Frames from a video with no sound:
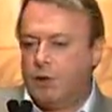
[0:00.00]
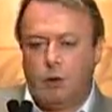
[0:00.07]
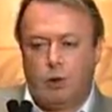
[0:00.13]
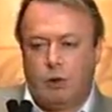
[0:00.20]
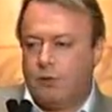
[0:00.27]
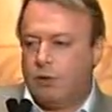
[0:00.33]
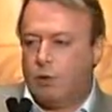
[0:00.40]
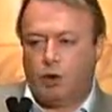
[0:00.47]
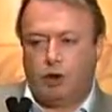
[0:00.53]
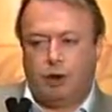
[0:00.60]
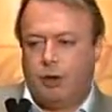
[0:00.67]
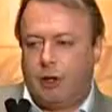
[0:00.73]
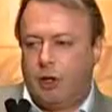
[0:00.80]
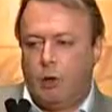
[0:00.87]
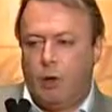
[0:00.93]
There's no talk of
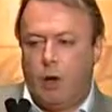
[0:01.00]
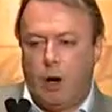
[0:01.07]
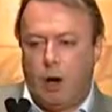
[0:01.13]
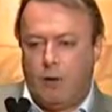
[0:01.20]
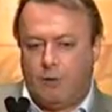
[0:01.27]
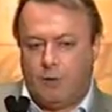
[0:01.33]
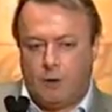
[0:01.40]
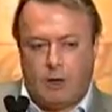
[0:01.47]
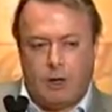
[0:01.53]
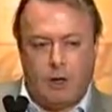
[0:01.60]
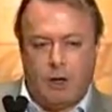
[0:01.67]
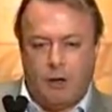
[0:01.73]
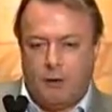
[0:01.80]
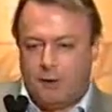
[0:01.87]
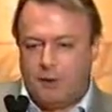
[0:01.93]
torturing you
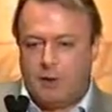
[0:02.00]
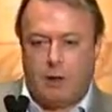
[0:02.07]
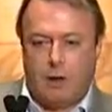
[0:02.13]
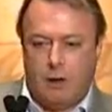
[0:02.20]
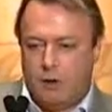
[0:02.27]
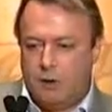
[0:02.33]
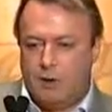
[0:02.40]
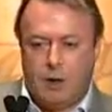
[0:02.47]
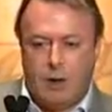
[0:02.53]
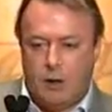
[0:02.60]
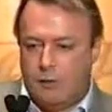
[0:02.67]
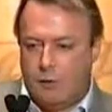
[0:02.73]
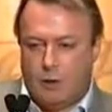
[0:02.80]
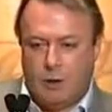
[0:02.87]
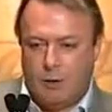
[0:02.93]
after the earth has
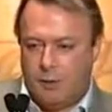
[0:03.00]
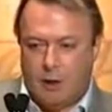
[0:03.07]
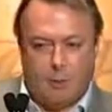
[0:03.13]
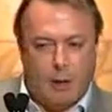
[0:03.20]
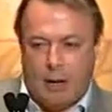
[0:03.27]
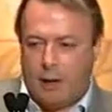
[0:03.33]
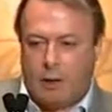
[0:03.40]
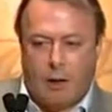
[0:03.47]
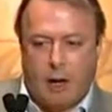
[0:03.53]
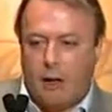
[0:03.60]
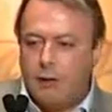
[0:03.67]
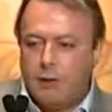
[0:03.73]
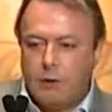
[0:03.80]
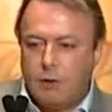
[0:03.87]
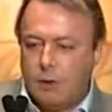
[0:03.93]
closed over the
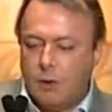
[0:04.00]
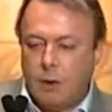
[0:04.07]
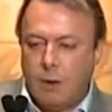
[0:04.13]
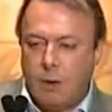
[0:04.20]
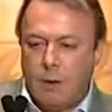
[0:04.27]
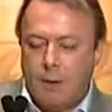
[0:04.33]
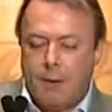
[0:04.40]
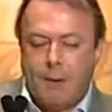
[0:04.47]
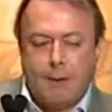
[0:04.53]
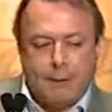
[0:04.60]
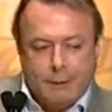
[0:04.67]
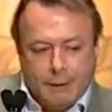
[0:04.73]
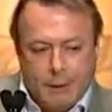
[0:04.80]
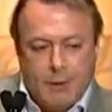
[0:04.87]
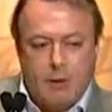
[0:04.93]
Amalekites.
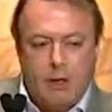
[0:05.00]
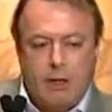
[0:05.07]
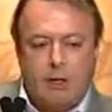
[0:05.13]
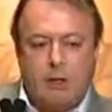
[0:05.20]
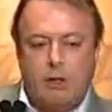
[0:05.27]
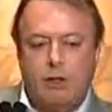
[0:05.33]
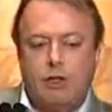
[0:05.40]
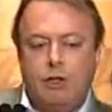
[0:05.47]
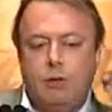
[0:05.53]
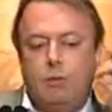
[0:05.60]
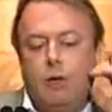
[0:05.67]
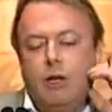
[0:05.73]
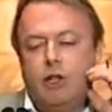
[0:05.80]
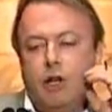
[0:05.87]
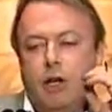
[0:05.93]
Only
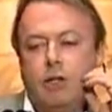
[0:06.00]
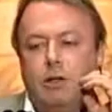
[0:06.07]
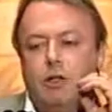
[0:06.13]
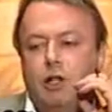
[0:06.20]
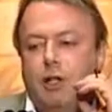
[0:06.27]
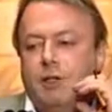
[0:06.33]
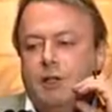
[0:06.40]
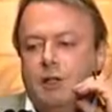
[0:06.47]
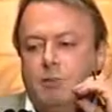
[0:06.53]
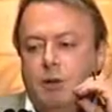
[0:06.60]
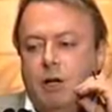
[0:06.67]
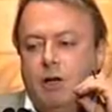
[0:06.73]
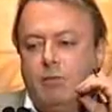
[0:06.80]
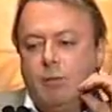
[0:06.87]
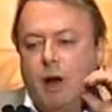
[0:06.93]
till when gentle
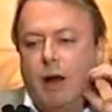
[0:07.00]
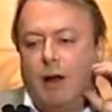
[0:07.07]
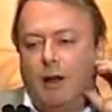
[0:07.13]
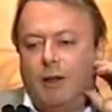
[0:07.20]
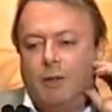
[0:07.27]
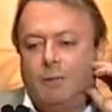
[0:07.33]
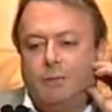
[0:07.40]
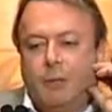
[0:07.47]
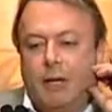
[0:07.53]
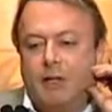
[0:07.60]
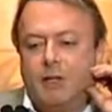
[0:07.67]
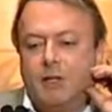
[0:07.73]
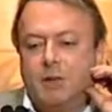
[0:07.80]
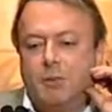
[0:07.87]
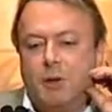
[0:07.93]
Jesus, meek and mild,
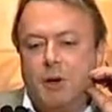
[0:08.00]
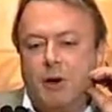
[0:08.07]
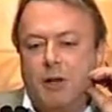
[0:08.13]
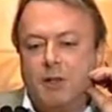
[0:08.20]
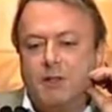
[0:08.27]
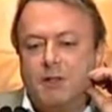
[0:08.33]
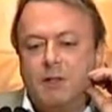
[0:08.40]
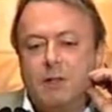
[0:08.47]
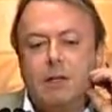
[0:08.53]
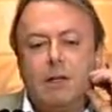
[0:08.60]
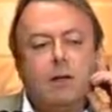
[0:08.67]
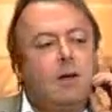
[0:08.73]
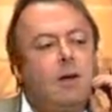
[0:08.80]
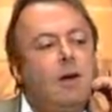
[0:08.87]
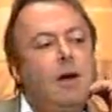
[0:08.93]
makes his
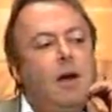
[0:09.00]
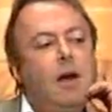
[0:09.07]
appearance,